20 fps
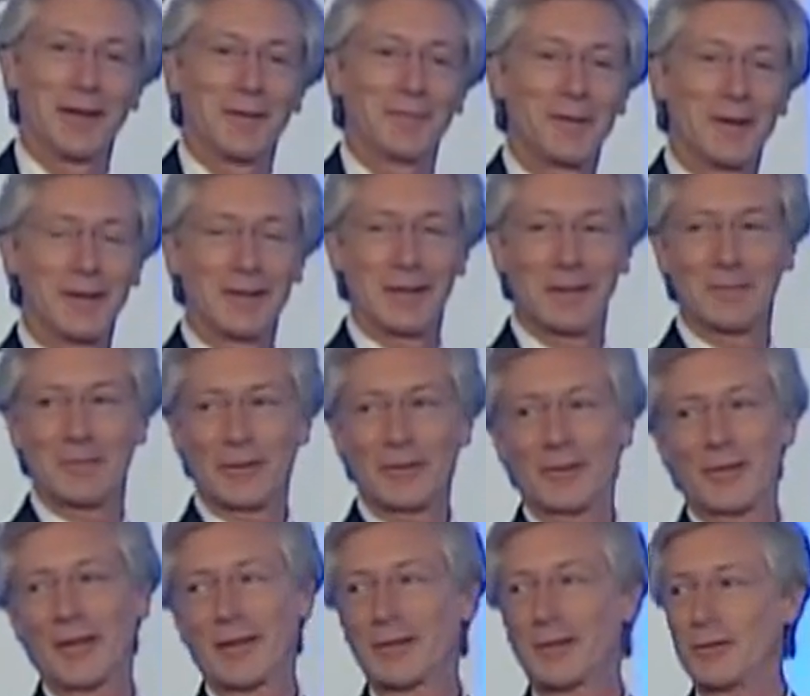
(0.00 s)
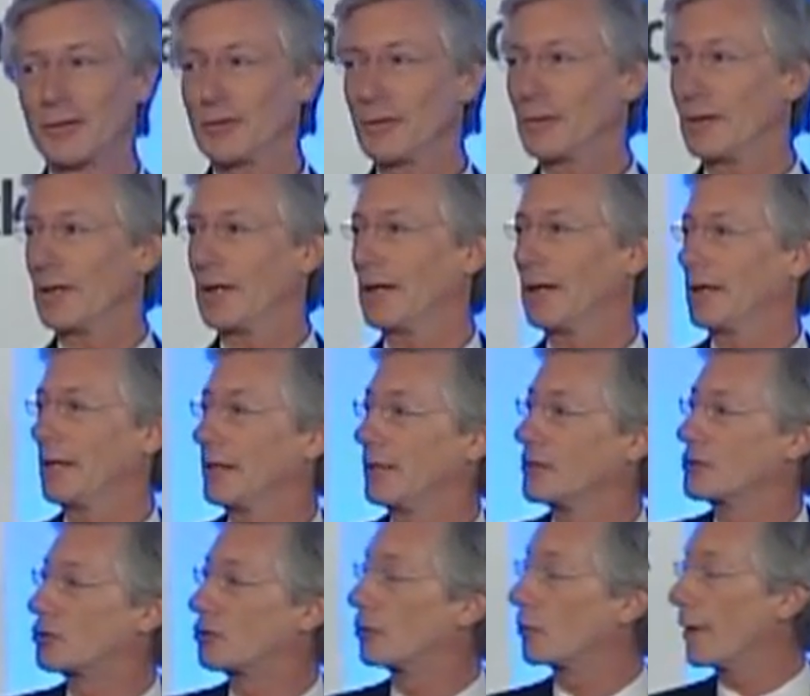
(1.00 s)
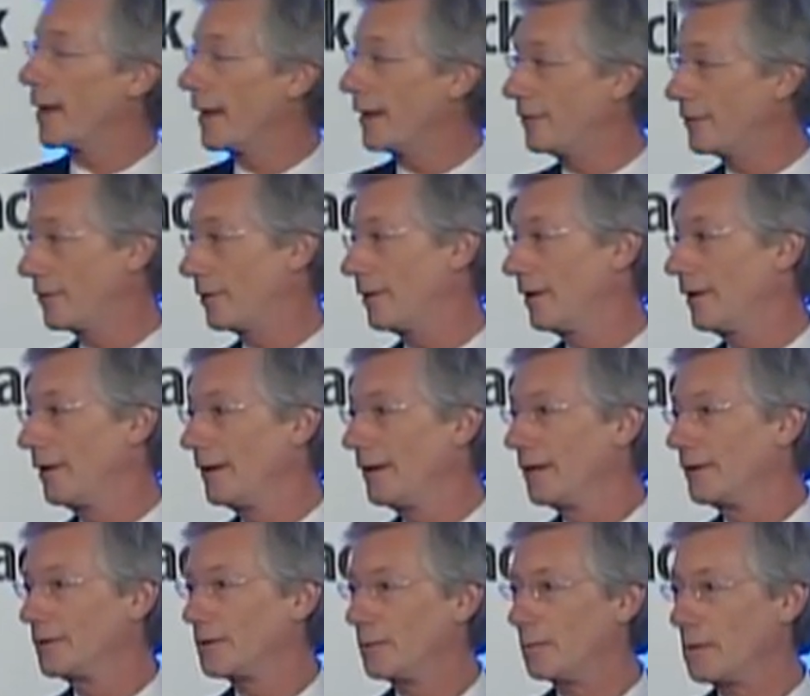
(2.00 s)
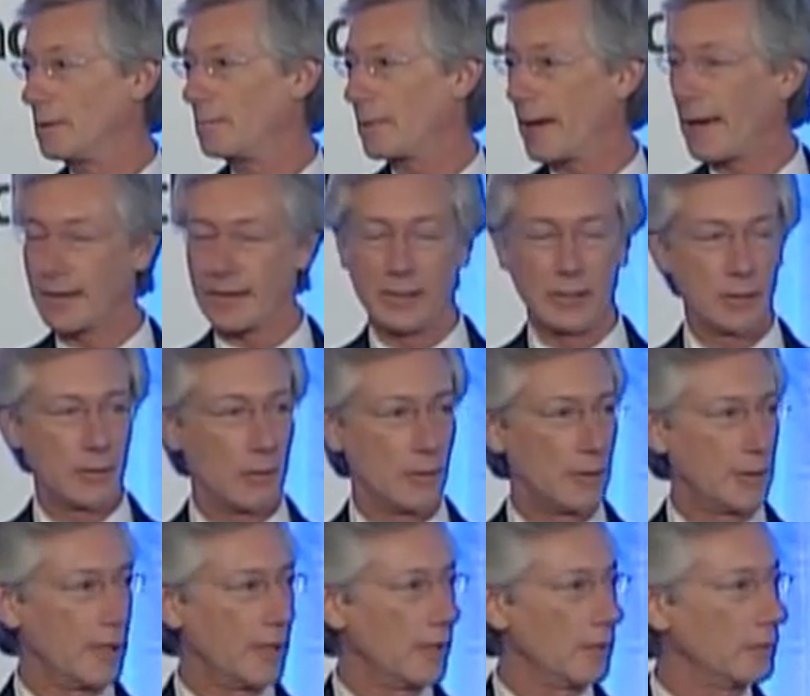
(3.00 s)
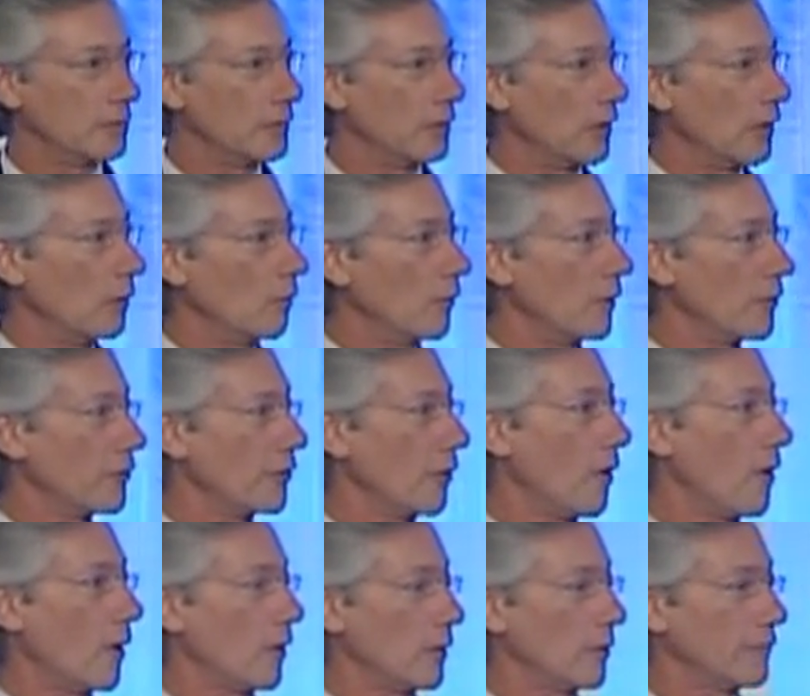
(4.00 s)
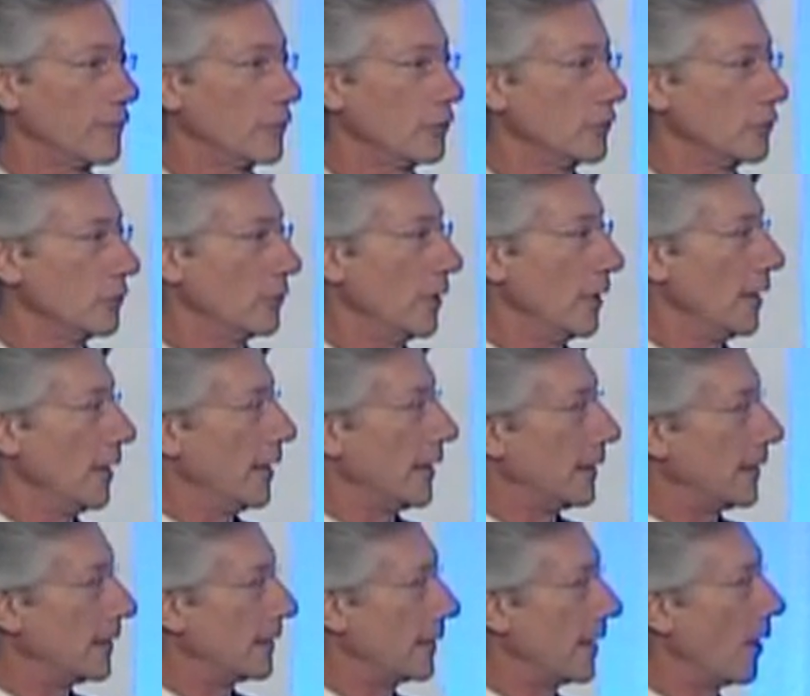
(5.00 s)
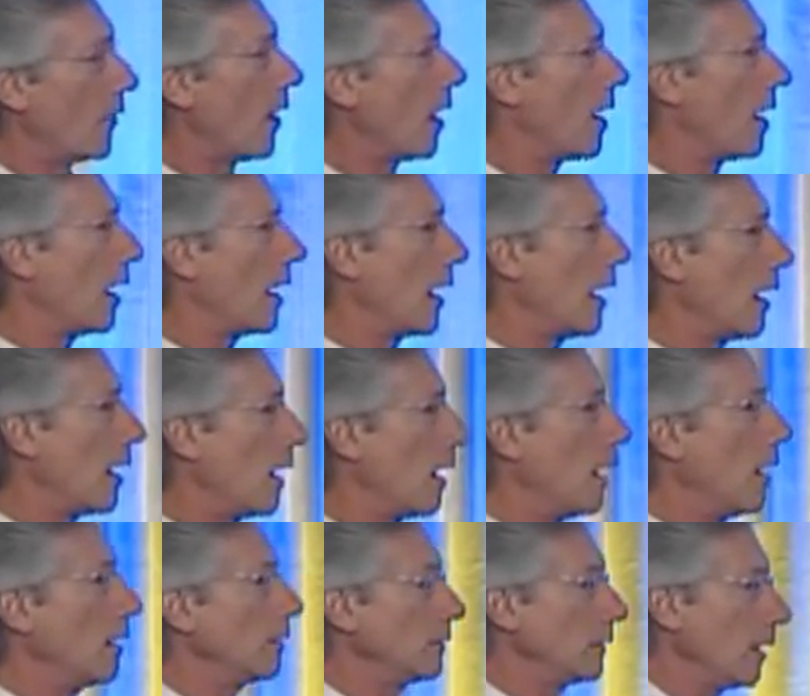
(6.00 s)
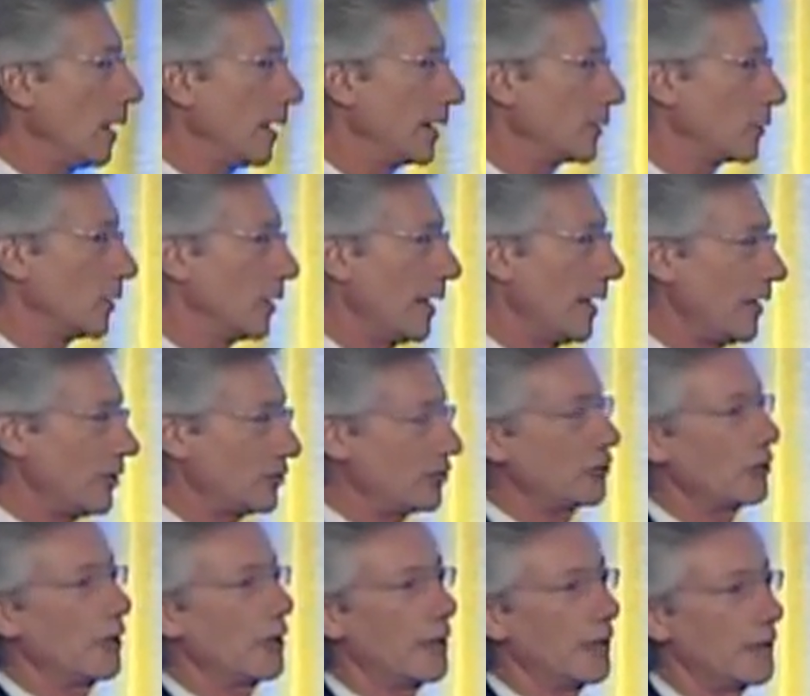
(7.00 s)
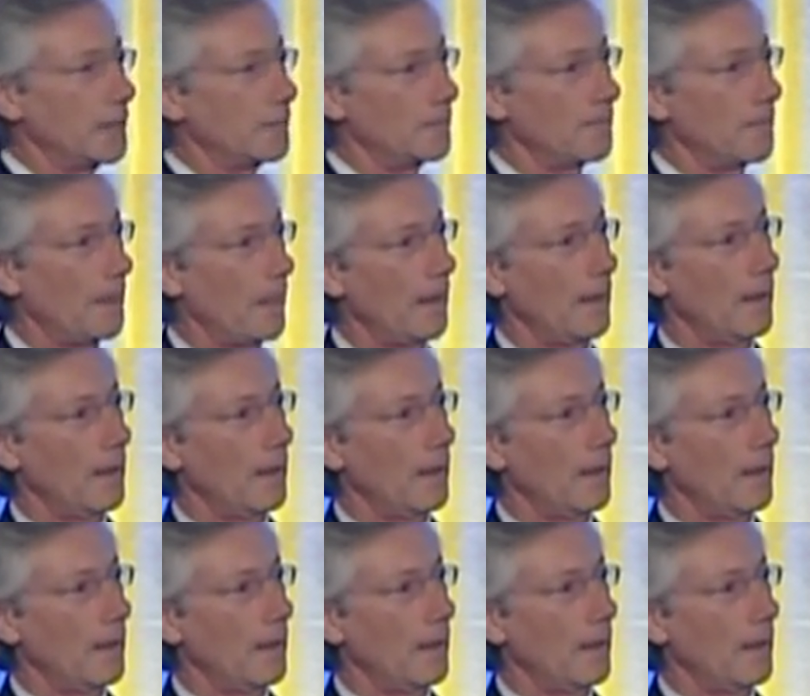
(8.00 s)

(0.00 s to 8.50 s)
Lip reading: but thank you. It is great to be back here again with all of you. Now, unlike last time,